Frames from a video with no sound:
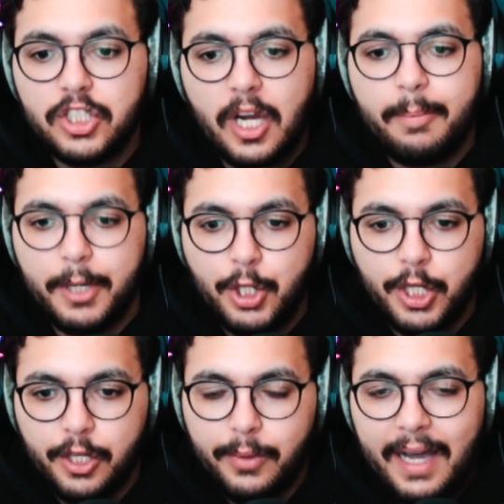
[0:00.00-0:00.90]

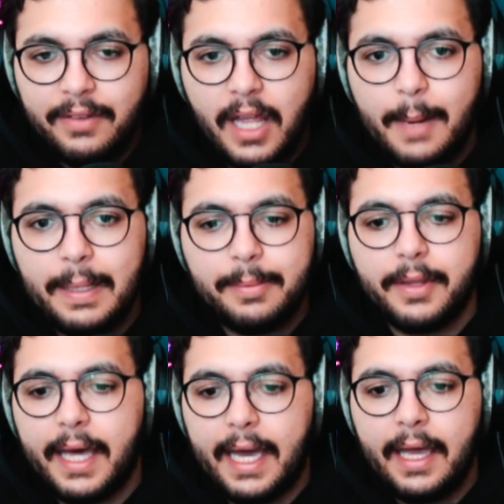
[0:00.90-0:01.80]
pushing you. I have a lot of people
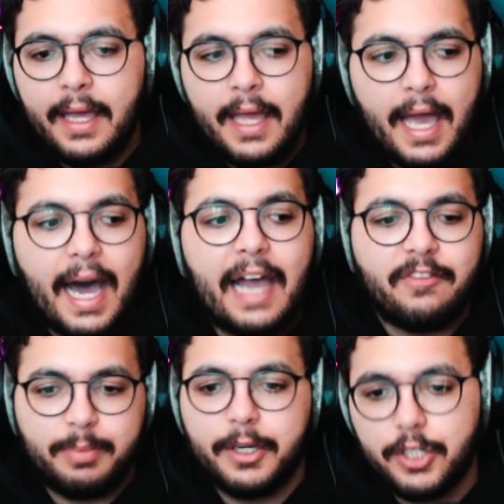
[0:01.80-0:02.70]
that
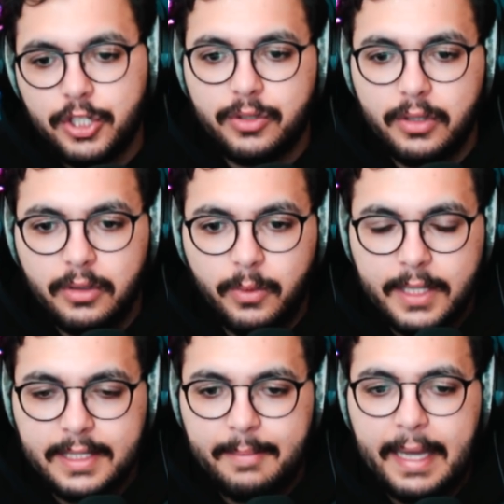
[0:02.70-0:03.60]
I've pushed
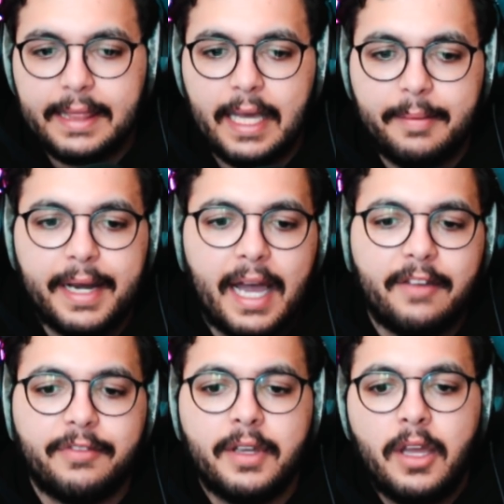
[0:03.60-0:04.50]
once I met them, and I've